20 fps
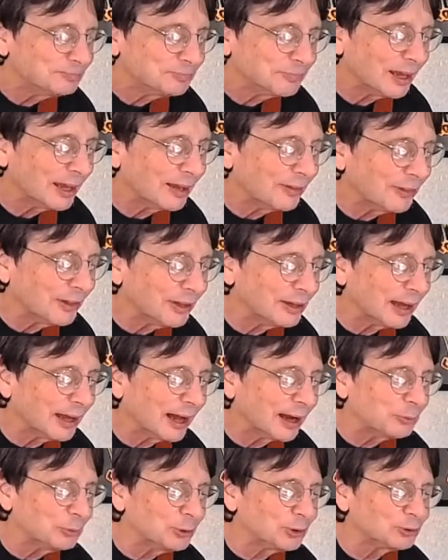and then
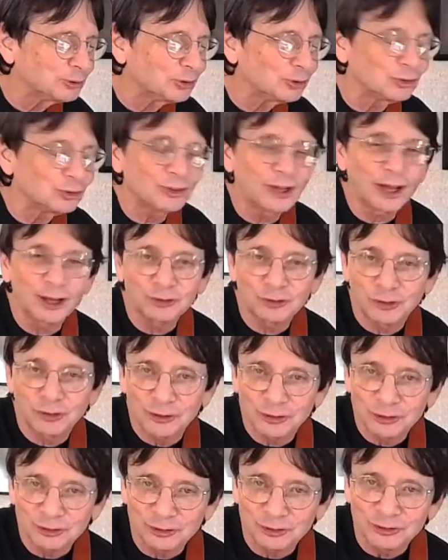I will discuss
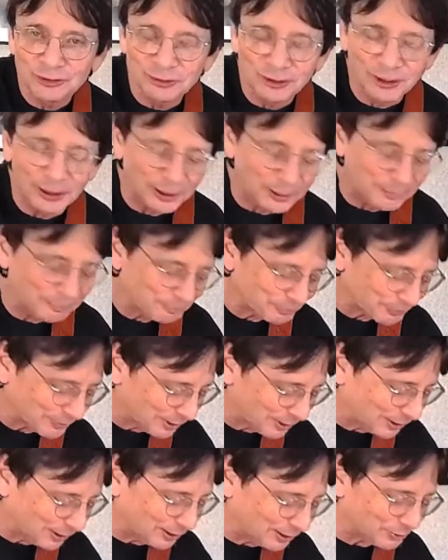this
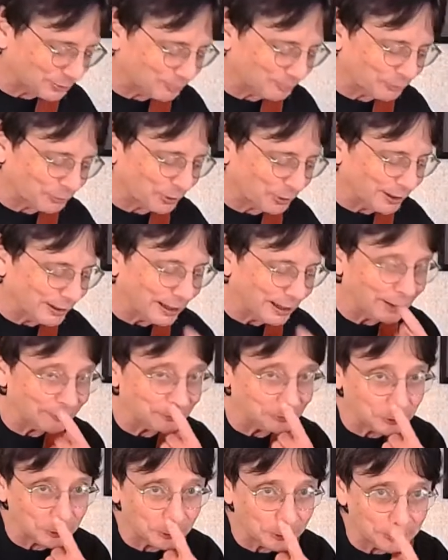right
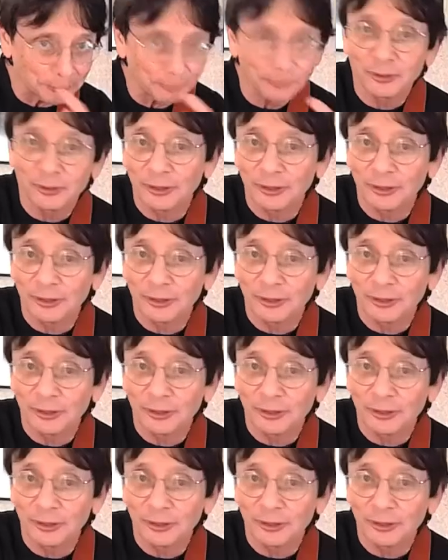after